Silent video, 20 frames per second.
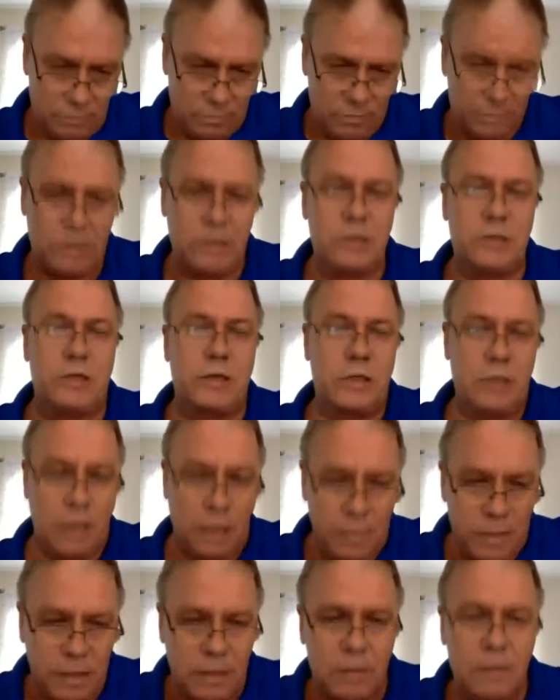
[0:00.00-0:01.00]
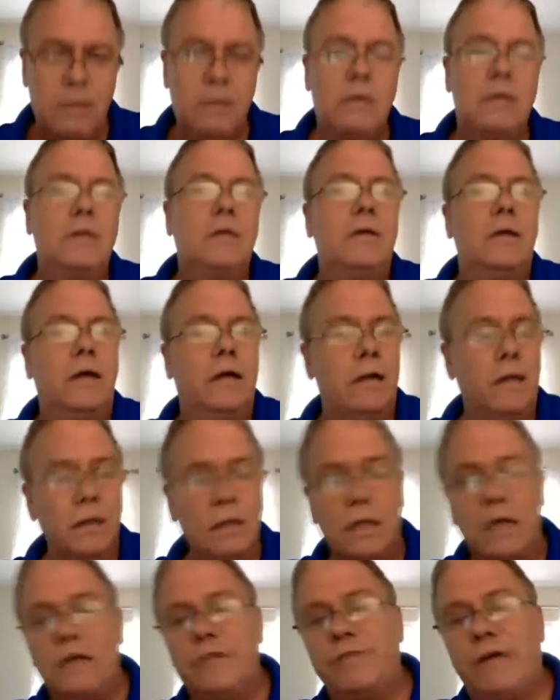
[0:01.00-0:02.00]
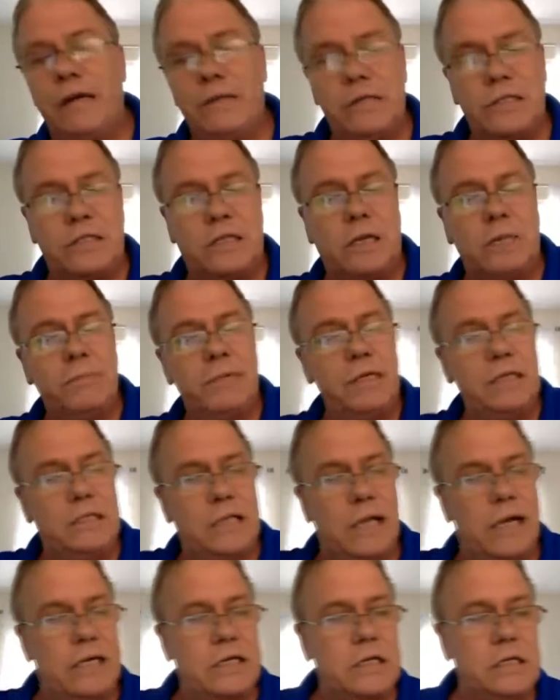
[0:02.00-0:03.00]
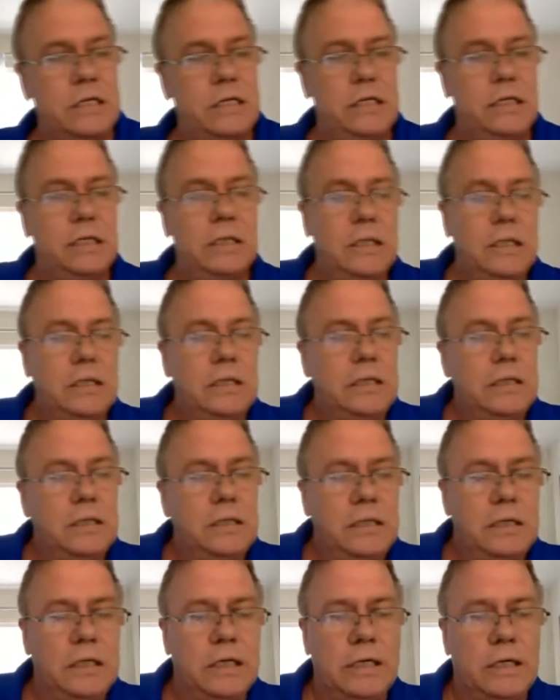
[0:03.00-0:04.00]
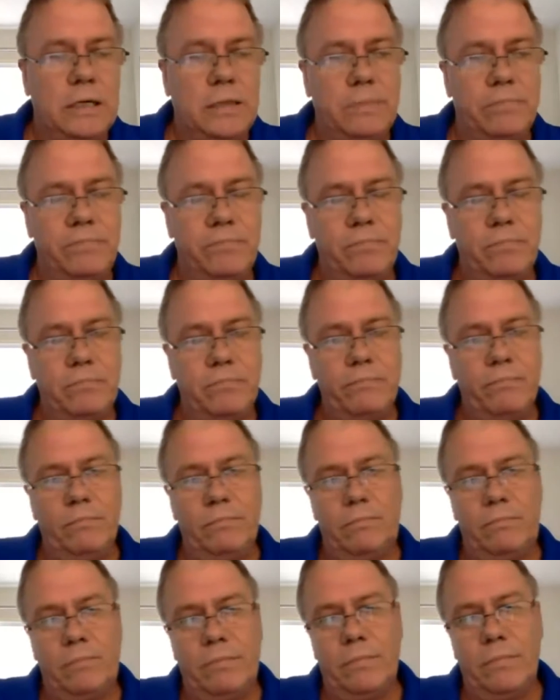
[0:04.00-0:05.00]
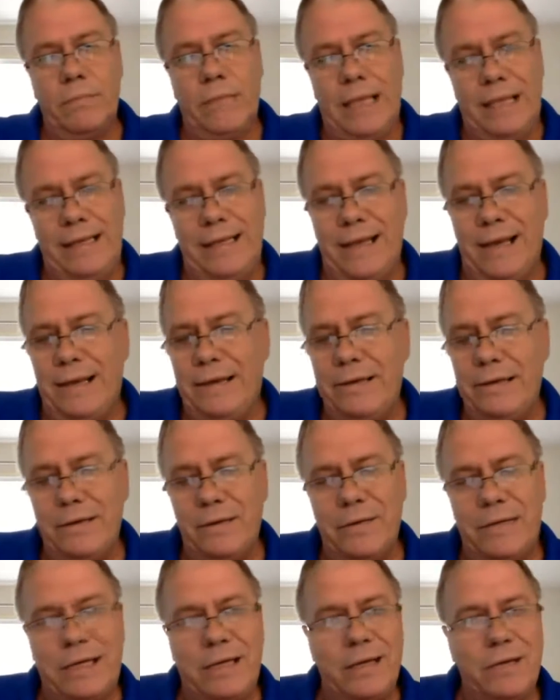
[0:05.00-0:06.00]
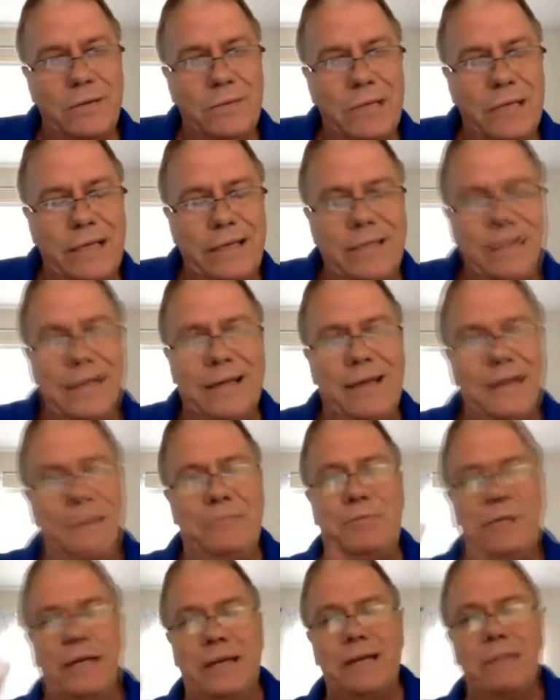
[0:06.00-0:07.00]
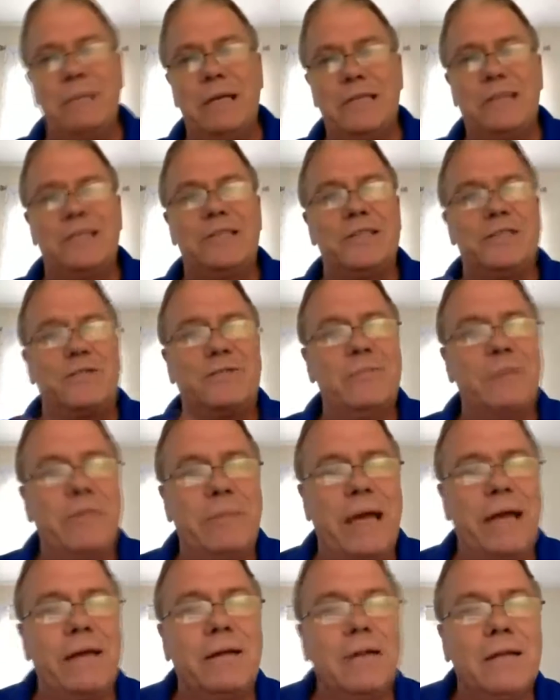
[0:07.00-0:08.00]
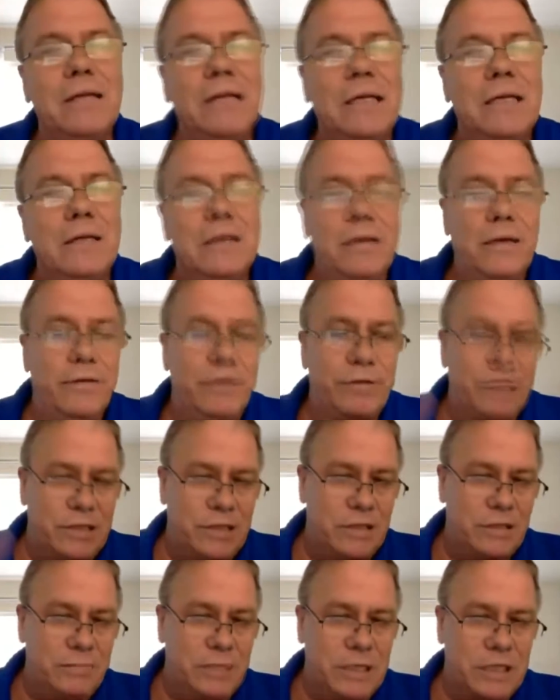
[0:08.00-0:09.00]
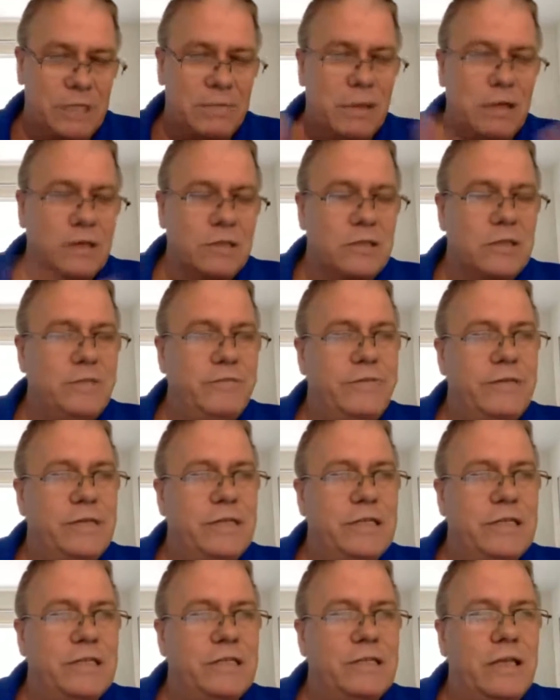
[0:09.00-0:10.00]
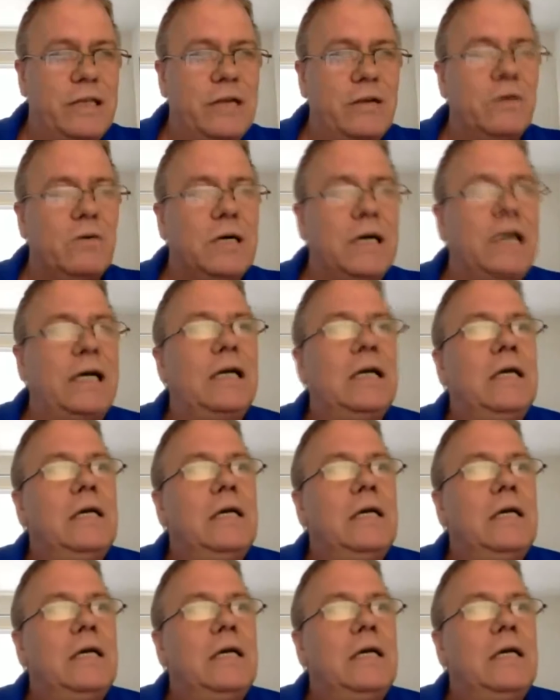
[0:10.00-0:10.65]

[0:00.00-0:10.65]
Things are coming, and I love how this company is actually, yeah, I know, we can't wait. I'm getting messages from the panel. If you see the big smiles on their faces, they know why.